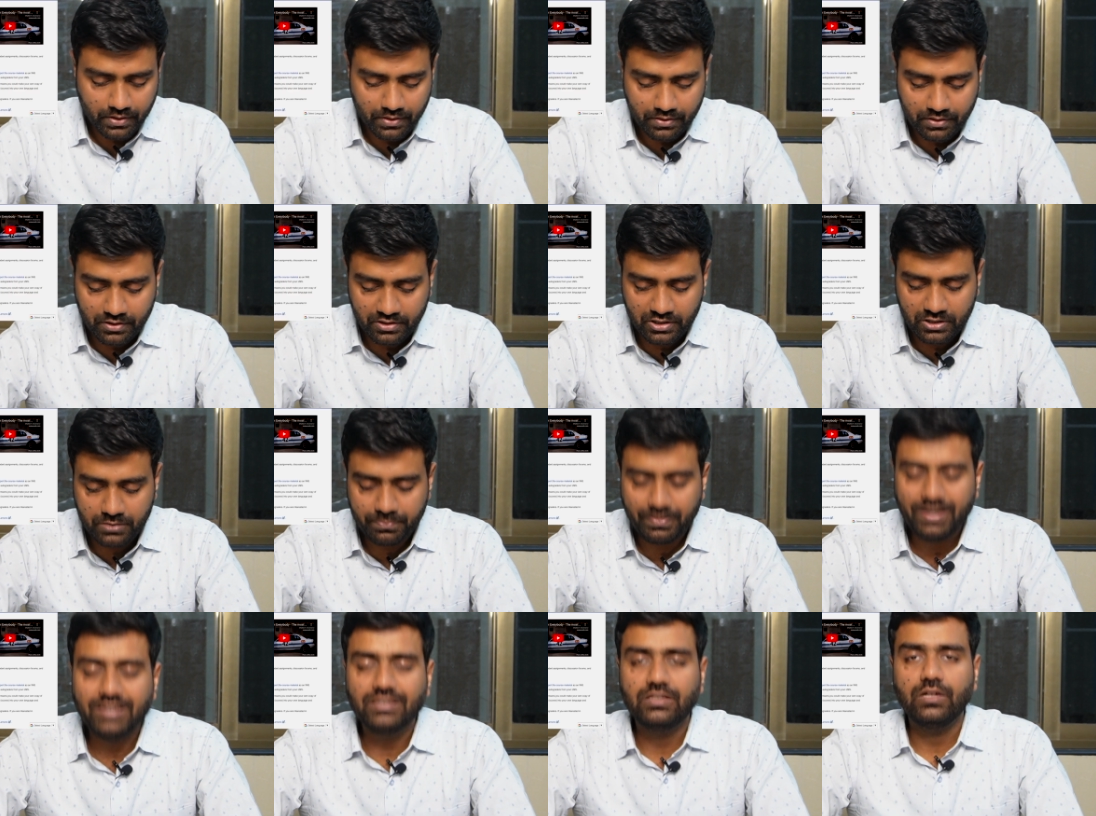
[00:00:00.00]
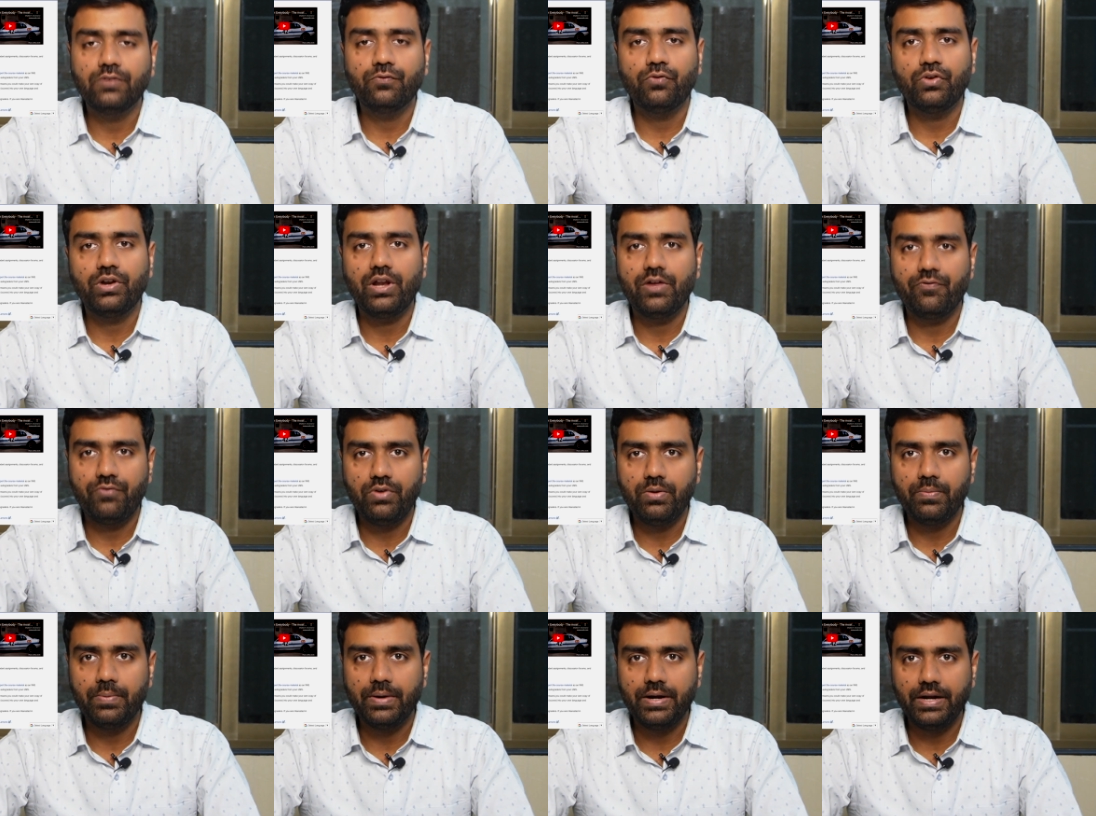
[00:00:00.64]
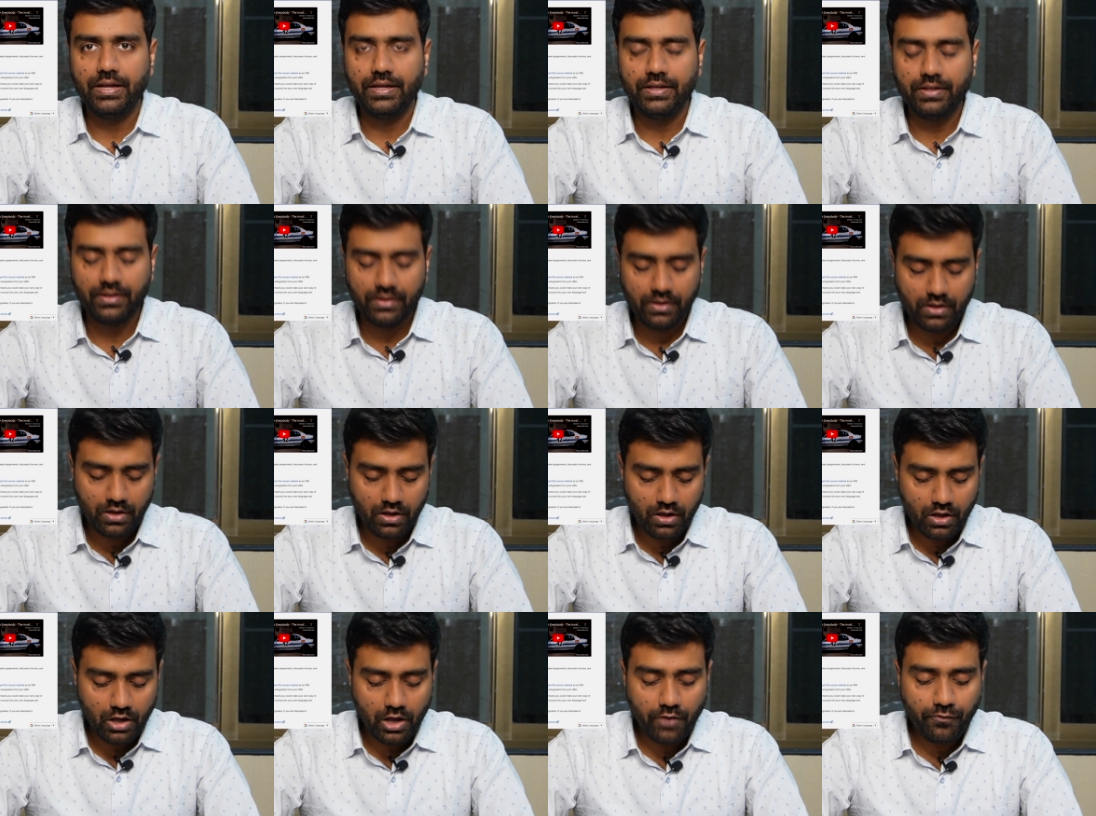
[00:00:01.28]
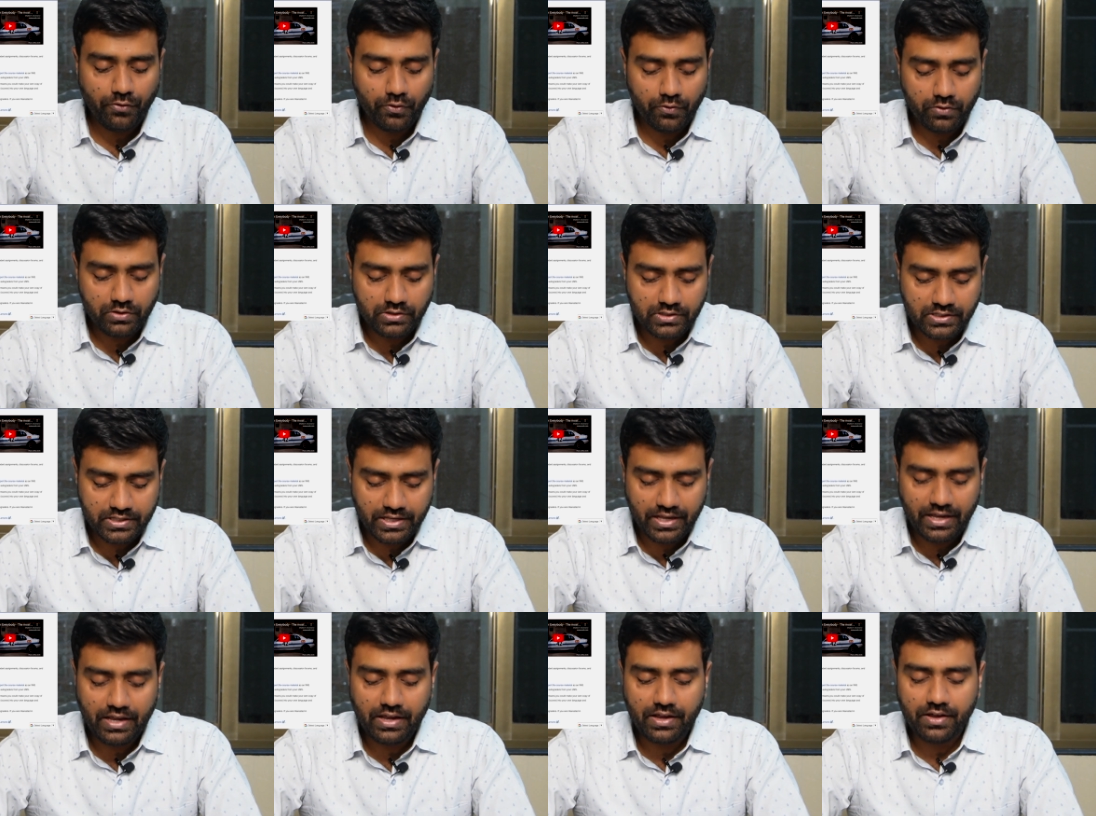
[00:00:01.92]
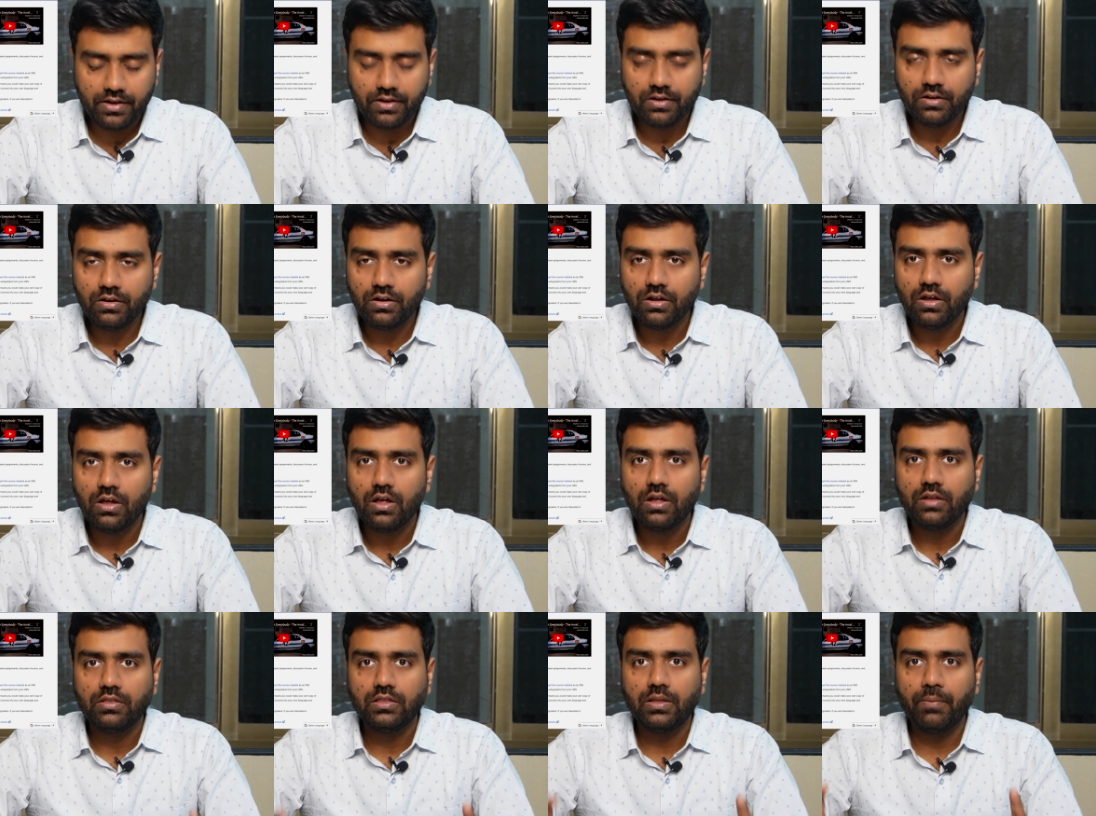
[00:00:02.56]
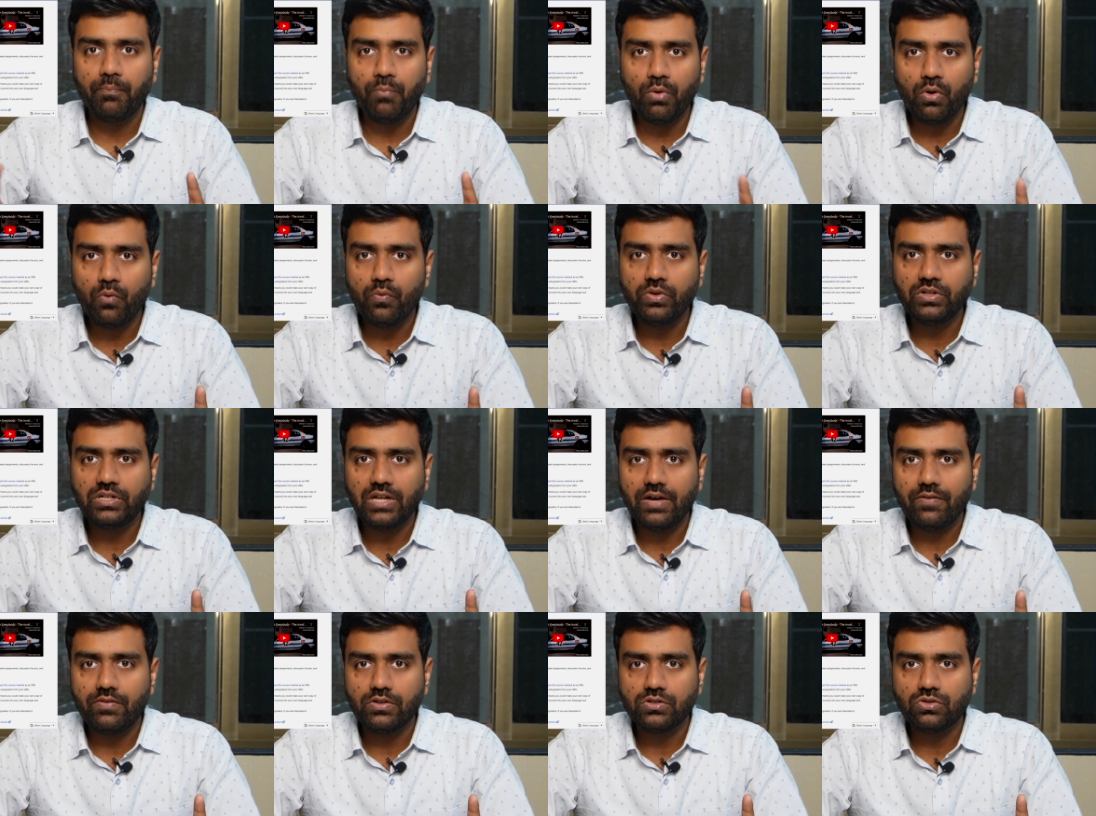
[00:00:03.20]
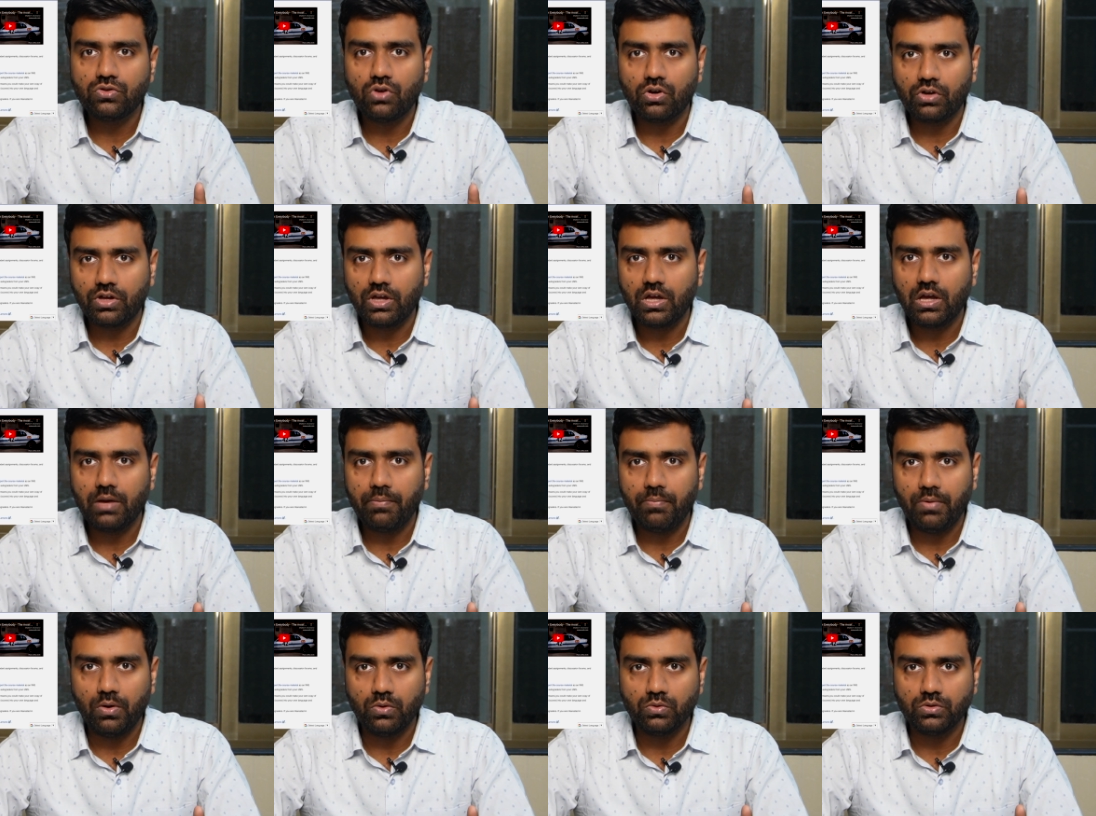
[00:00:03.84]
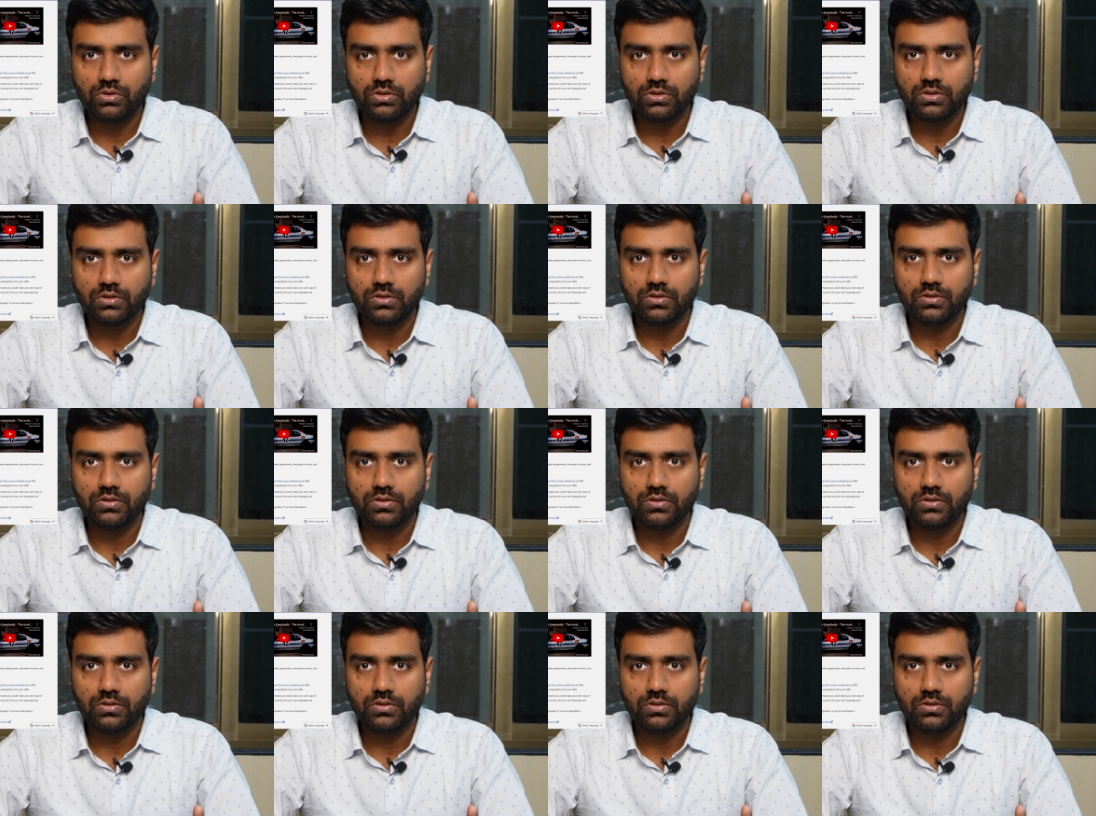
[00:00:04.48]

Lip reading: This is Python for everybody. If you will see here, the book which I was talking about,